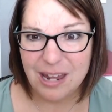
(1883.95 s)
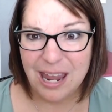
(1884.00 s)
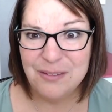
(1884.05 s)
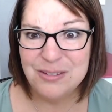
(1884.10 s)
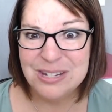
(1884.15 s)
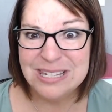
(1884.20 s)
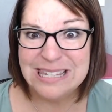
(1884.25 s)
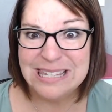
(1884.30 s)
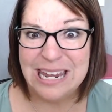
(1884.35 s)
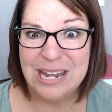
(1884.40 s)
I
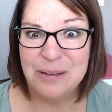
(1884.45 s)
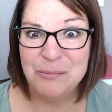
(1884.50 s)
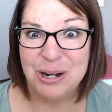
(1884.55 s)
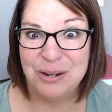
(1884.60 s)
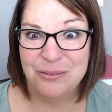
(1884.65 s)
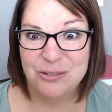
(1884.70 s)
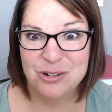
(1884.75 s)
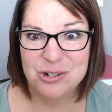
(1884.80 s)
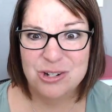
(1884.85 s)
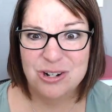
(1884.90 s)
have to say,
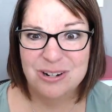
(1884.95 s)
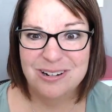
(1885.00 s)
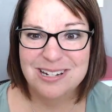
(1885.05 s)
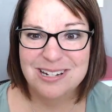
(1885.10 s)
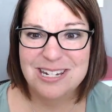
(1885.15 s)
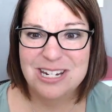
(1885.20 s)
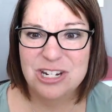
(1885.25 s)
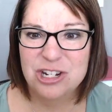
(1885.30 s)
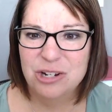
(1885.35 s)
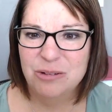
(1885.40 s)
when I first
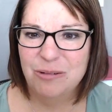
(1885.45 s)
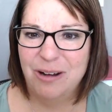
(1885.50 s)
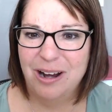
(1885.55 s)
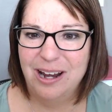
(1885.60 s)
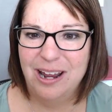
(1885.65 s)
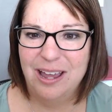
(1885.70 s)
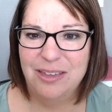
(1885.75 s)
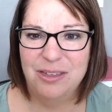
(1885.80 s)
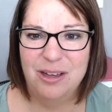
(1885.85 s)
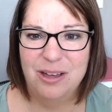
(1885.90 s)
started teaching
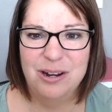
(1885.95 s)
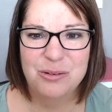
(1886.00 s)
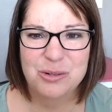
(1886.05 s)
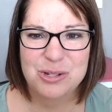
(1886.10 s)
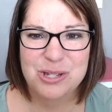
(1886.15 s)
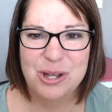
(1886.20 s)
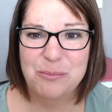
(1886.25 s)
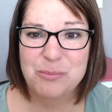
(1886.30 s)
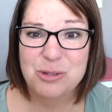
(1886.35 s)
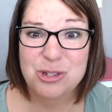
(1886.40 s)
writing, I thought it
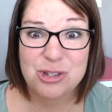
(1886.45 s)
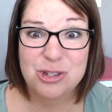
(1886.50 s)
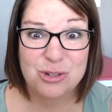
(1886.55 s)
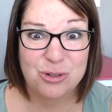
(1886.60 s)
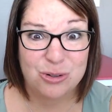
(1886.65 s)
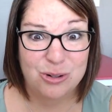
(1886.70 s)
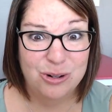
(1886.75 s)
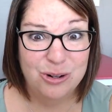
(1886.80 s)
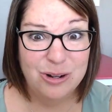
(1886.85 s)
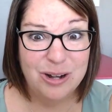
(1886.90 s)
was
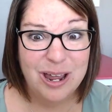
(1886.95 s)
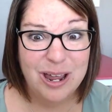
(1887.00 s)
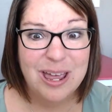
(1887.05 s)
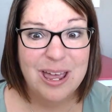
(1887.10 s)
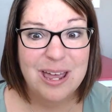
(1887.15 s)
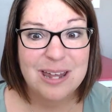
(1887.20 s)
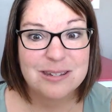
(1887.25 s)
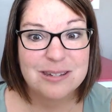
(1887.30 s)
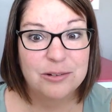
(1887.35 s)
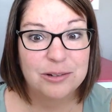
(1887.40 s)

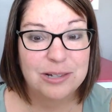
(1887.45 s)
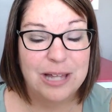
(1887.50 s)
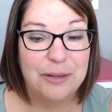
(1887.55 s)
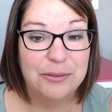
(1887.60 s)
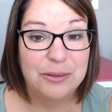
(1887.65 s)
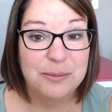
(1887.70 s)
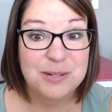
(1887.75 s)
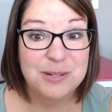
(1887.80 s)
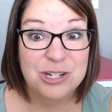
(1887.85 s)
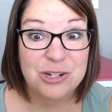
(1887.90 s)
absurd to
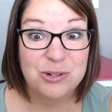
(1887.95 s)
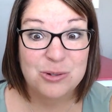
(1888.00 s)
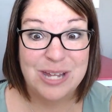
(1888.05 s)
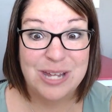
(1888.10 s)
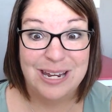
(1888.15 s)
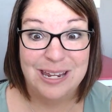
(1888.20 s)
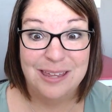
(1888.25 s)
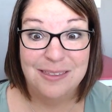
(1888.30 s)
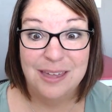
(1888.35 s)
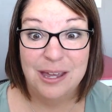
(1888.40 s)
allow them to use
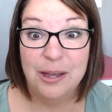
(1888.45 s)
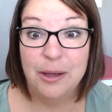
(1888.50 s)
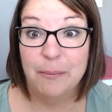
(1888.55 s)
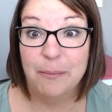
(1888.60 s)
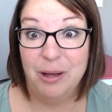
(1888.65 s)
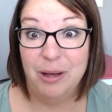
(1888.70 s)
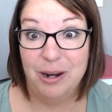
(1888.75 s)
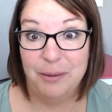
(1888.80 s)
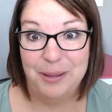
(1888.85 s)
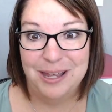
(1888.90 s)
anything
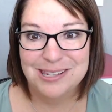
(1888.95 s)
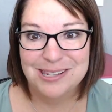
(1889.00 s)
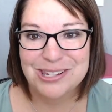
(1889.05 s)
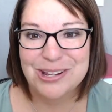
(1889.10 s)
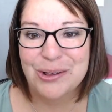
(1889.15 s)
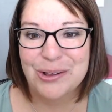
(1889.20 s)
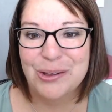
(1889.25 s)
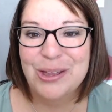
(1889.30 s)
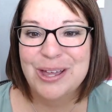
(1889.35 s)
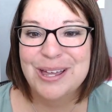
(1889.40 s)
but a
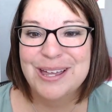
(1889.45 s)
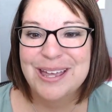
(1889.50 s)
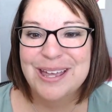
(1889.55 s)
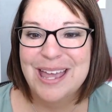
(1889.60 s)
pencil.